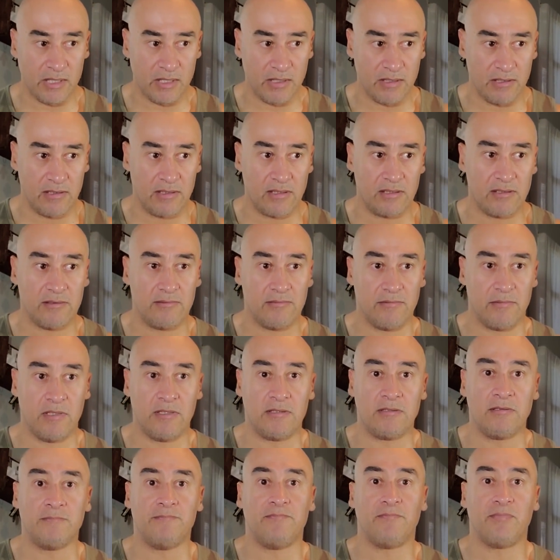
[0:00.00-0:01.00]

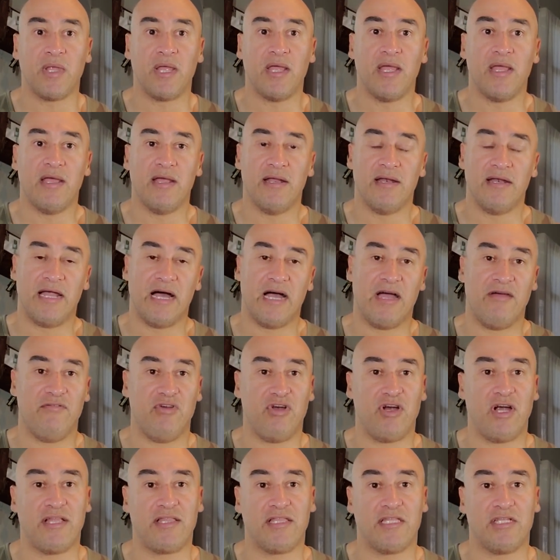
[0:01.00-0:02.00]
Now, if
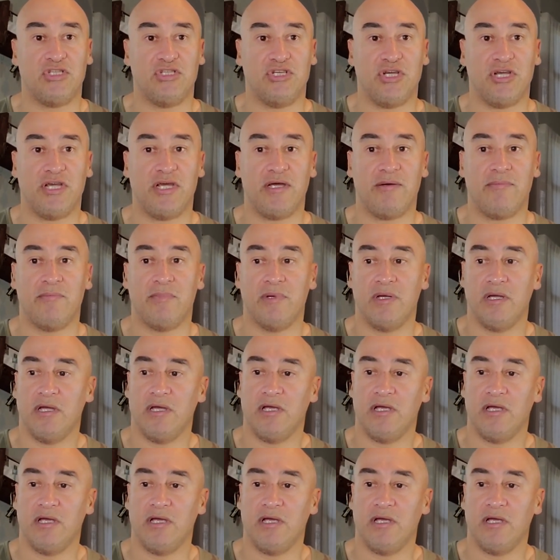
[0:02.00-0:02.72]
you're at the gym,